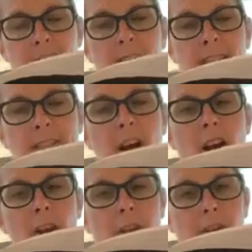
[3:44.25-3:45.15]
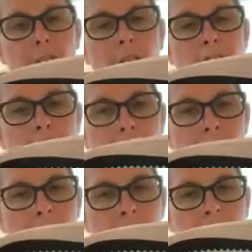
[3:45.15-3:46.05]
"That's Arthur under the
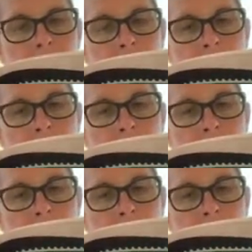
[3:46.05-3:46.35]
bed."